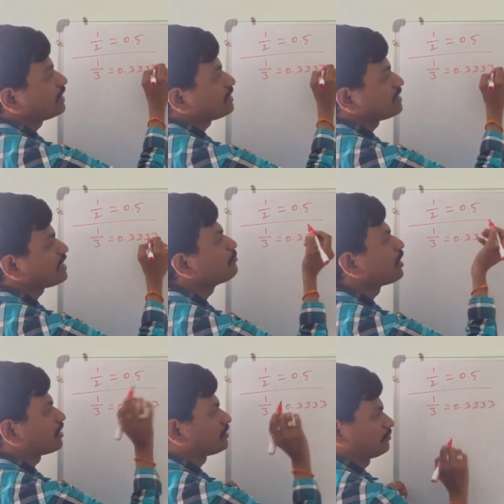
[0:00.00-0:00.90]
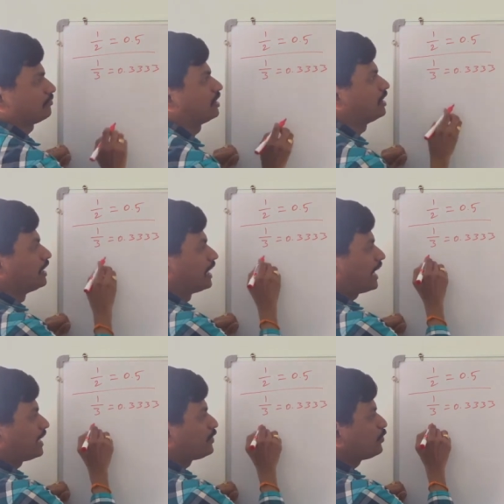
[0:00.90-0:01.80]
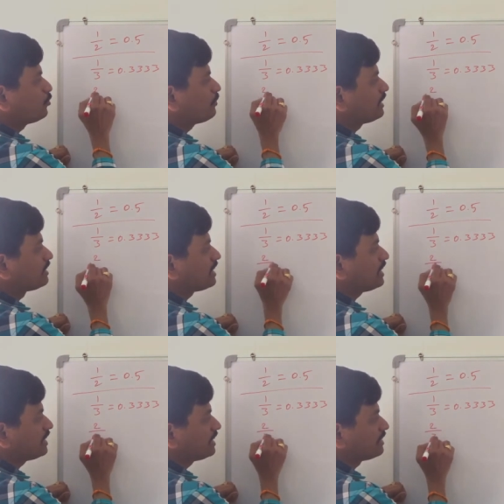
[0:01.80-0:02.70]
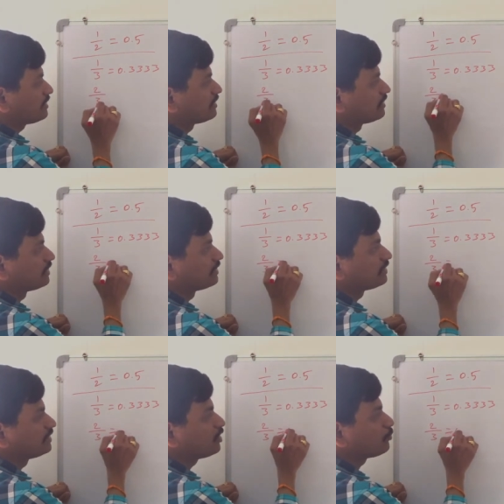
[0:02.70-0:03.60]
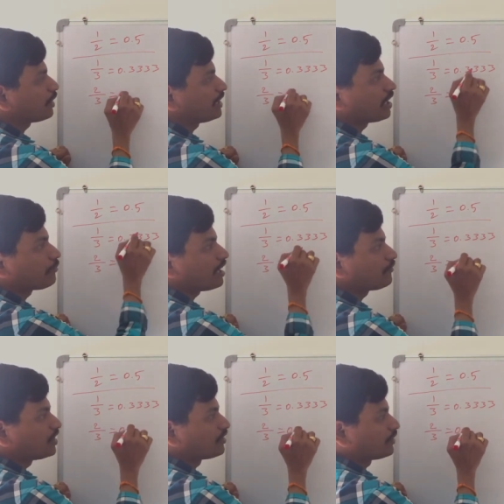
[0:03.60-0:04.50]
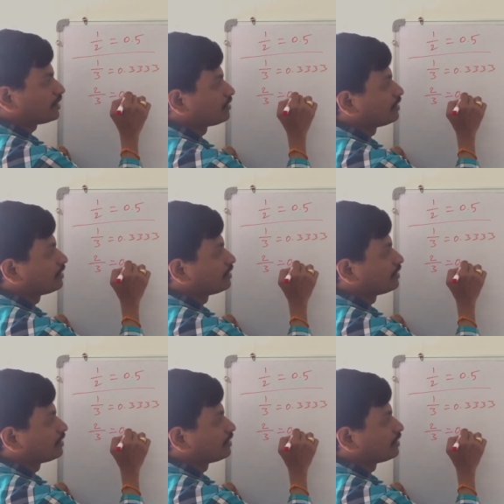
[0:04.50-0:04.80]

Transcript: That is 3 bar. And 2 by 3 is 0. Double of that one.